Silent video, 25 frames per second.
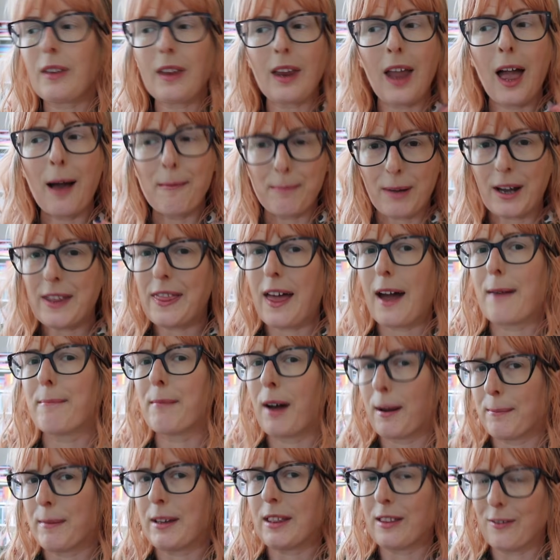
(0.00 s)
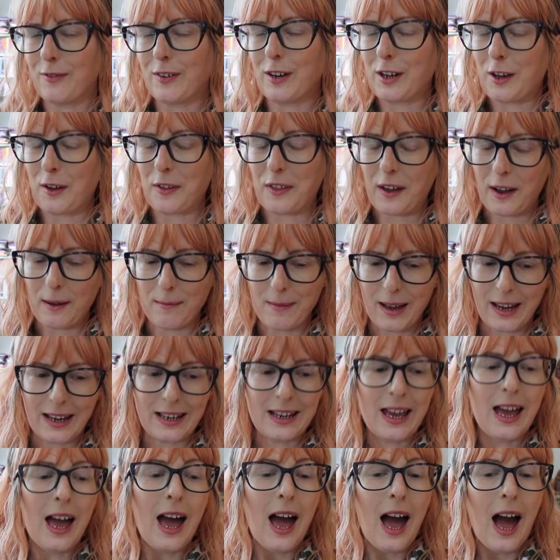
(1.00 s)
by them I mean the video that I made,
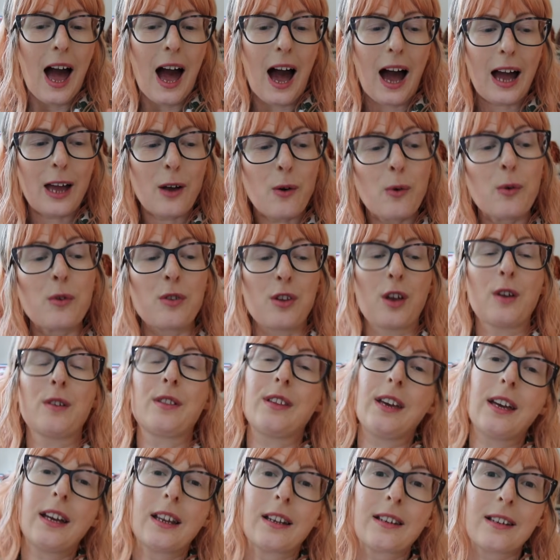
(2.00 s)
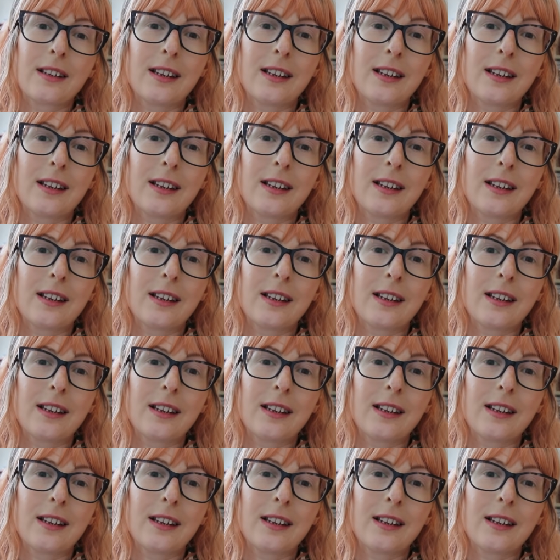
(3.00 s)
I also did